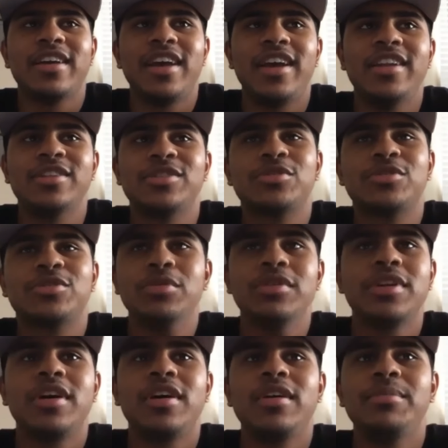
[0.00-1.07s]
And it's cool
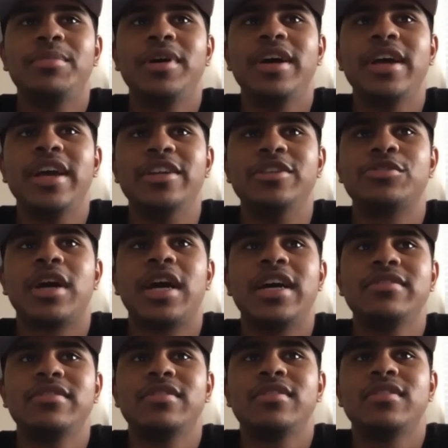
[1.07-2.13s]
and all, but it
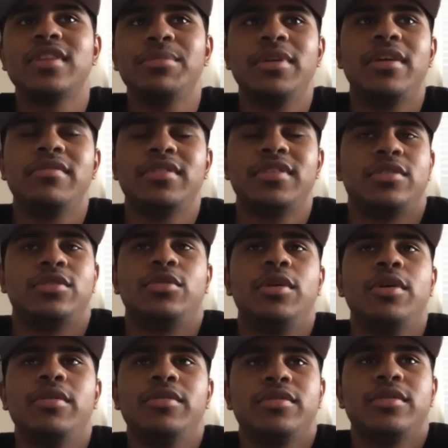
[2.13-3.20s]
drives. I mean, obviously it's a
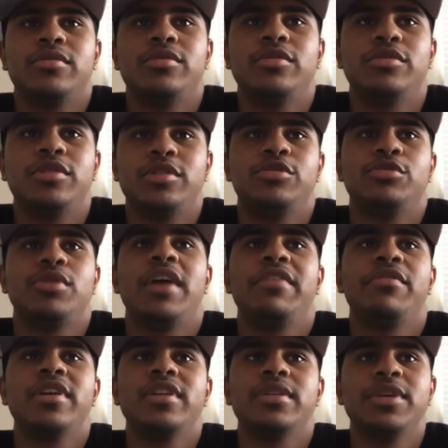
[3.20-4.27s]
Toyota, so it doesn't
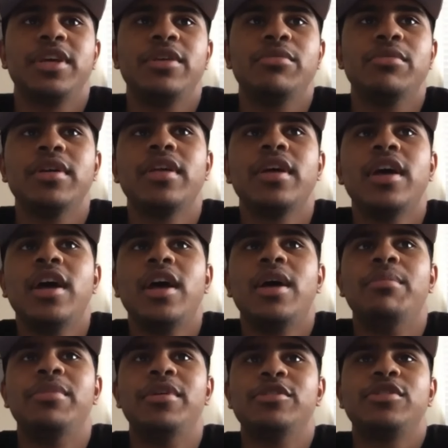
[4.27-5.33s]
drive great to begin with,
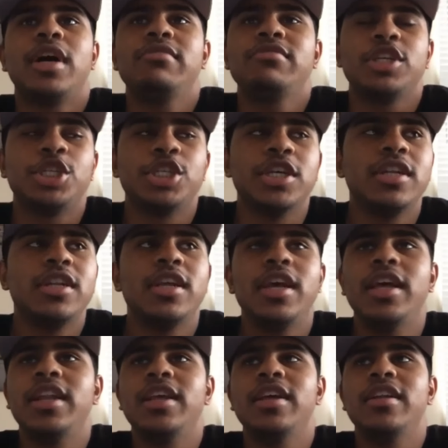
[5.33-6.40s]
but it drives like shit.
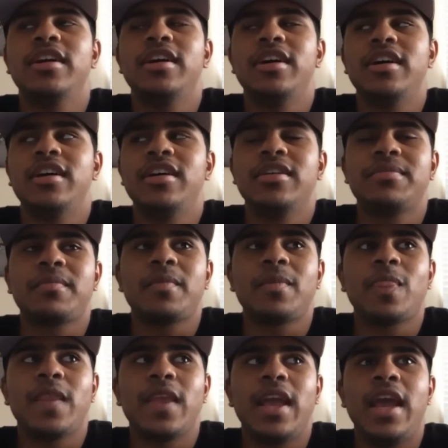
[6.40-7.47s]

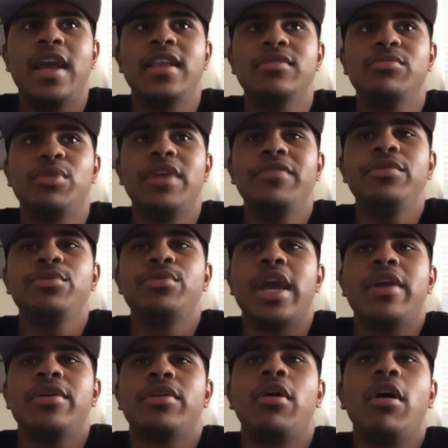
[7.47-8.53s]
And whenever you
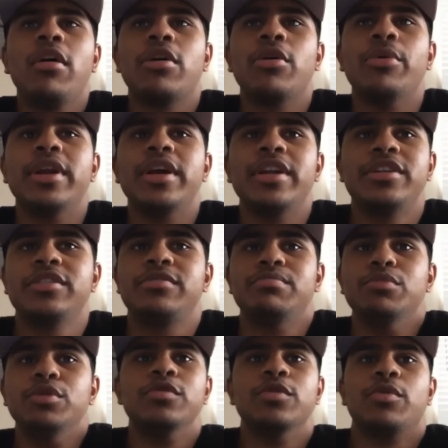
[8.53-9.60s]
carry cargo in it, it just
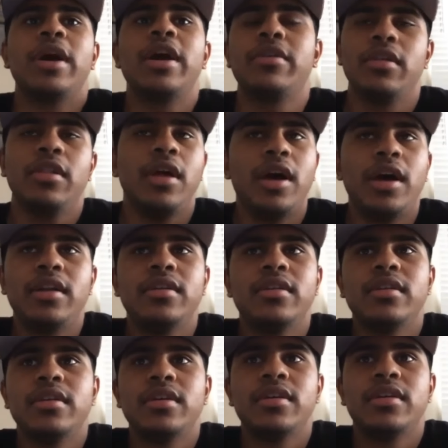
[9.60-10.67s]
moves around a lot.
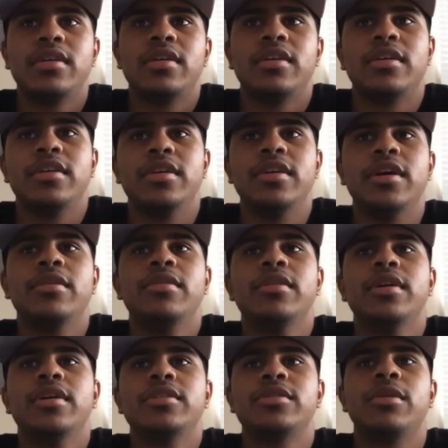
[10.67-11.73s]
You know.
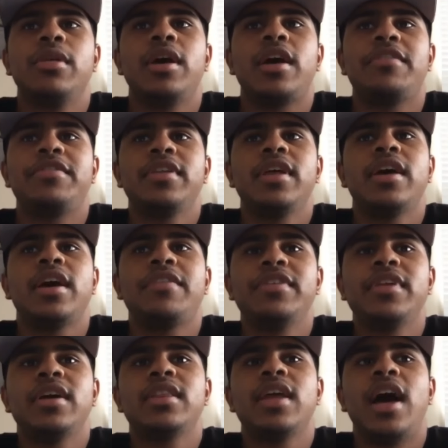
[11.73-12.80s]
So like I feel
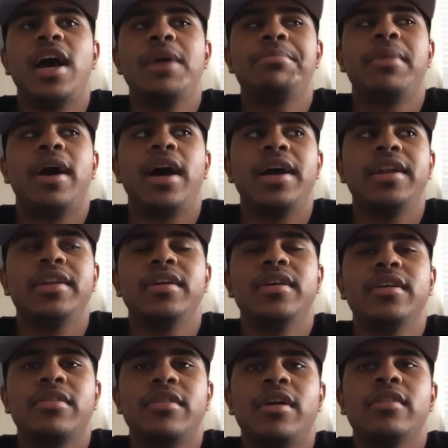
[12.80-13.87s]
like the hype behind
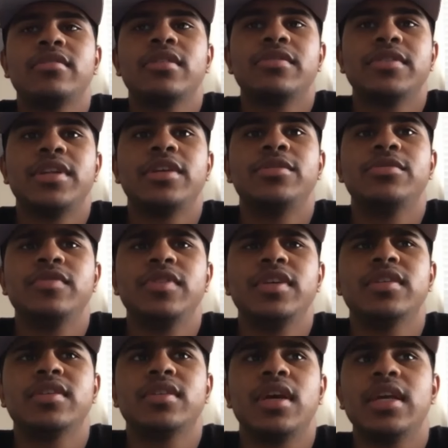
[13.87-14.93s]
crossovers and
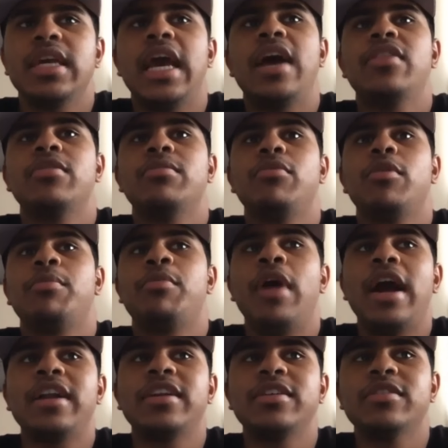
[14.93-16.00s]
SUVs is like, yeah, they're more
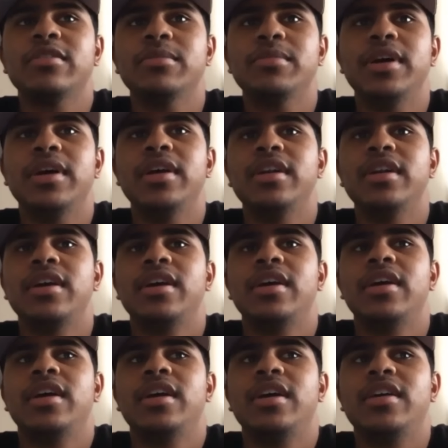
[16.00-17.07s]
practical, but
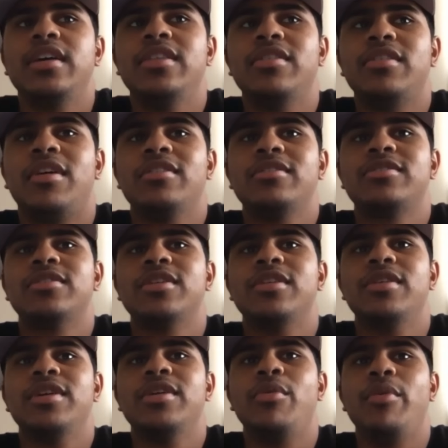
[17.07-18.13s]
they're
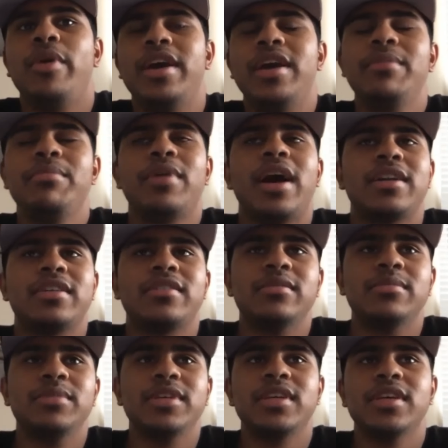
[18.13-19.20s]
also in a way impractical
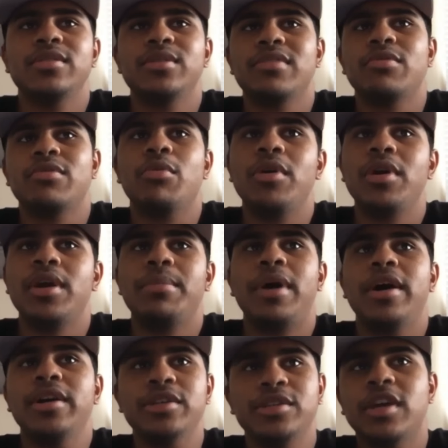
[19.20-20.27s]
because you have to worry
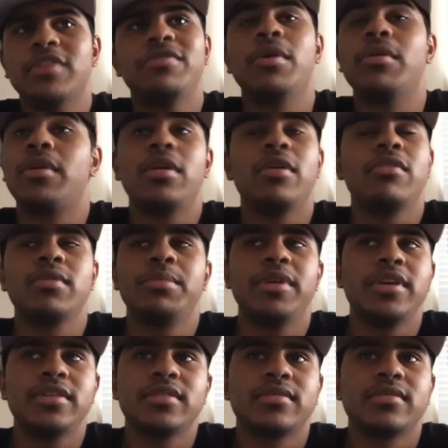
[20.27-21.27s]
about your stuff going all over the place.